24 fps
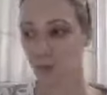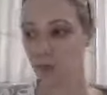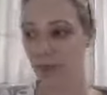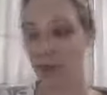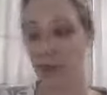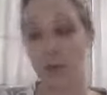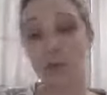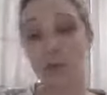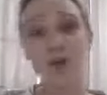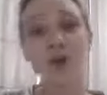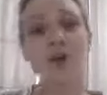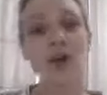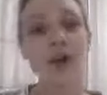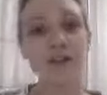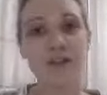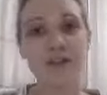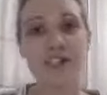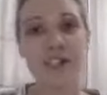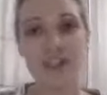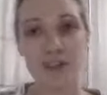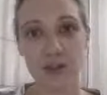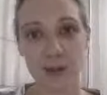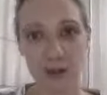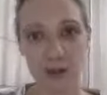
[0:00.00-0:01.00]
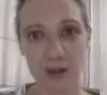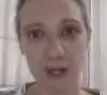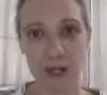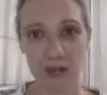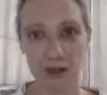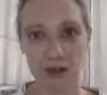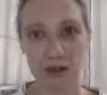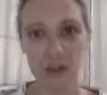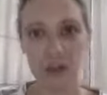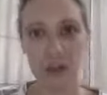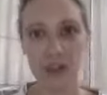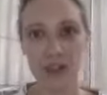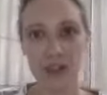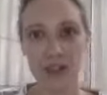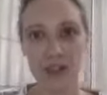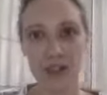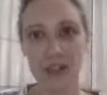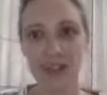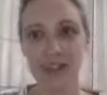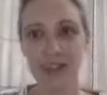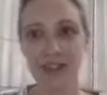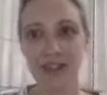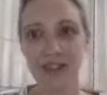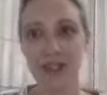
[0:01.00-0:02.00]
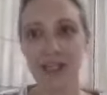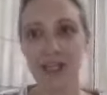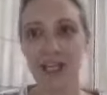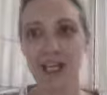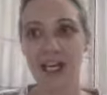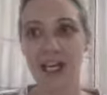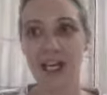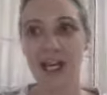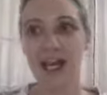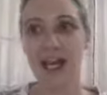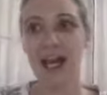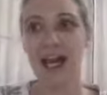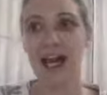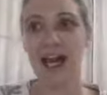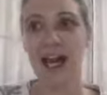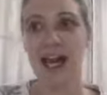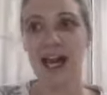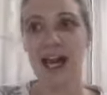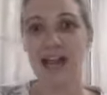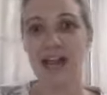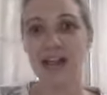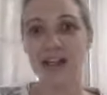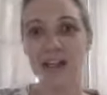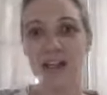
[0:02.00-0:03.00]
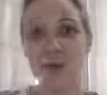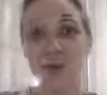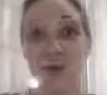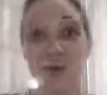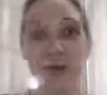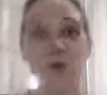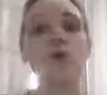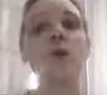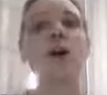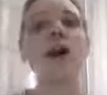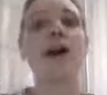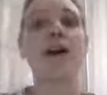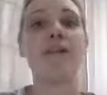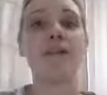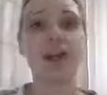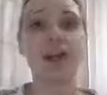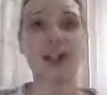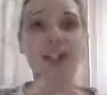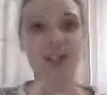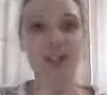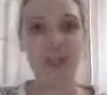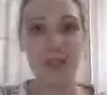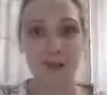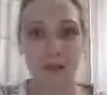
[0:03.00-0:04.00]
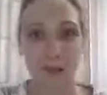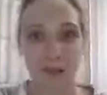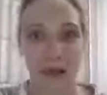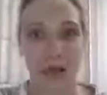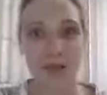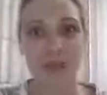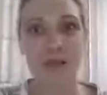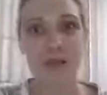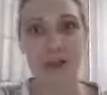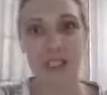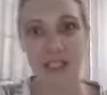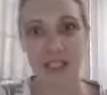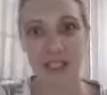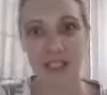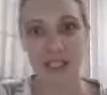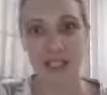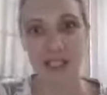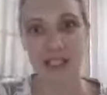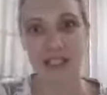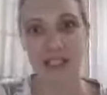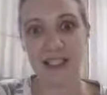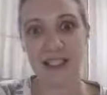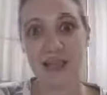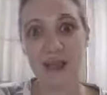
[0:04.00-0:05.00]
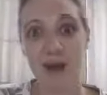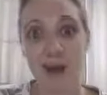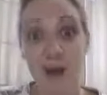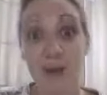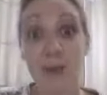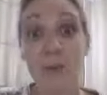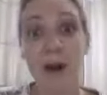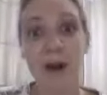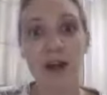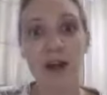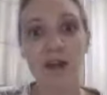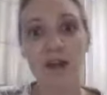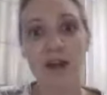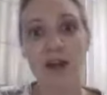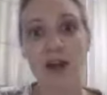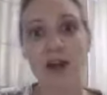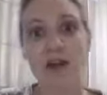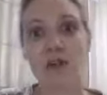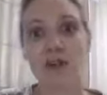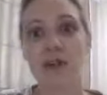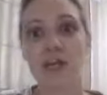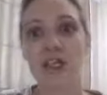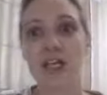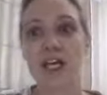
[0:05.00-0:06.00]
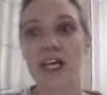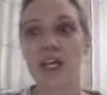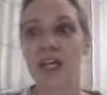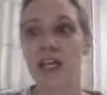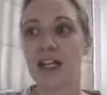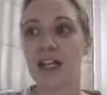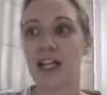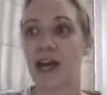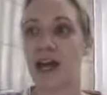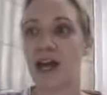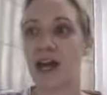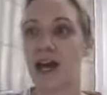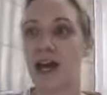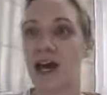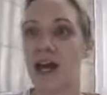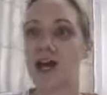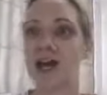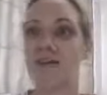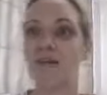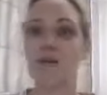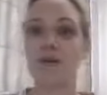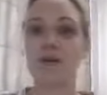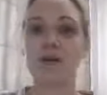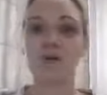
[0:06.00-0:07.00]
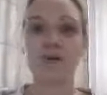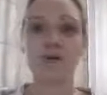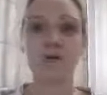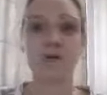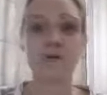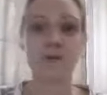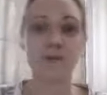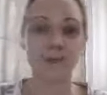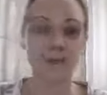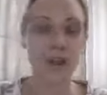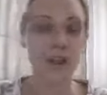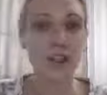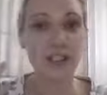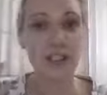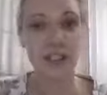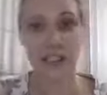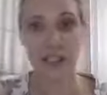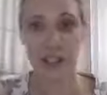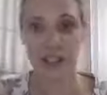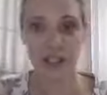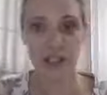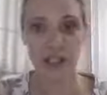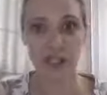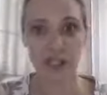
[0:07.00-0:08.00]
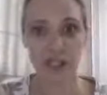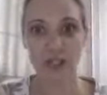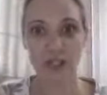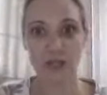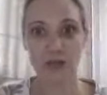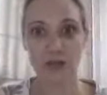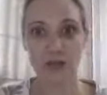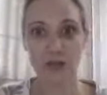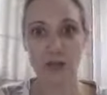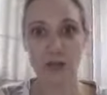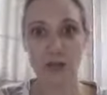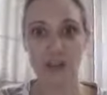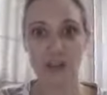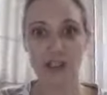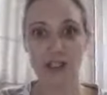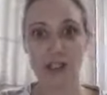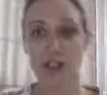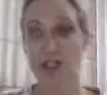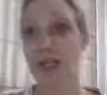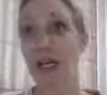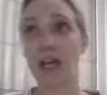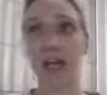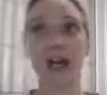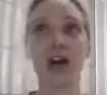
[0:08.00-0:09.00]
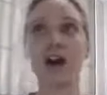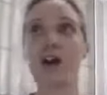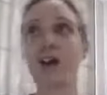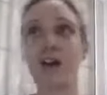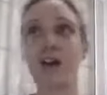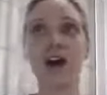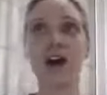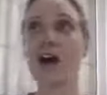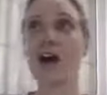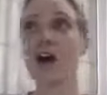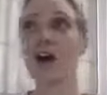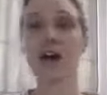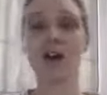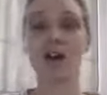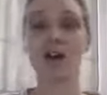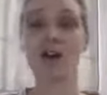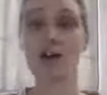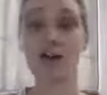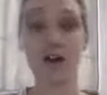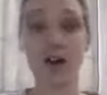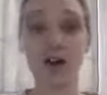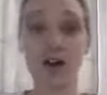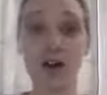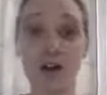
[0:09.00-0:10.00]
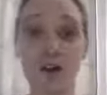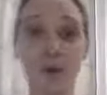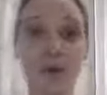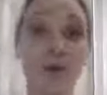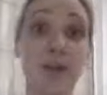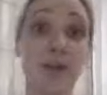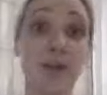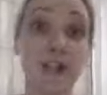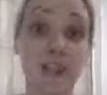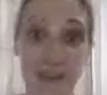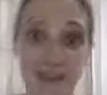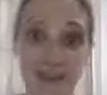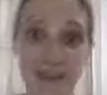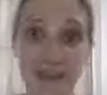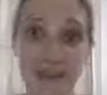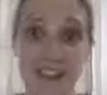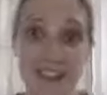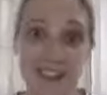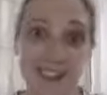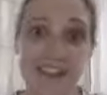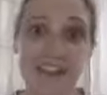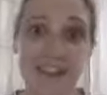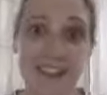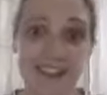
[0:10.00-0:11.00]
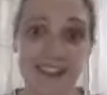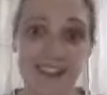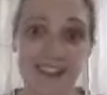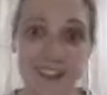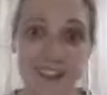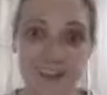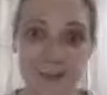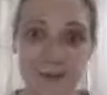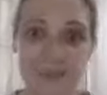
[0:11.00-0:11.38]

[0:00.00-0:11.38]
We all have things that we carry with us, and we all have experiences in our background that have flooded us with I can't cope, and this is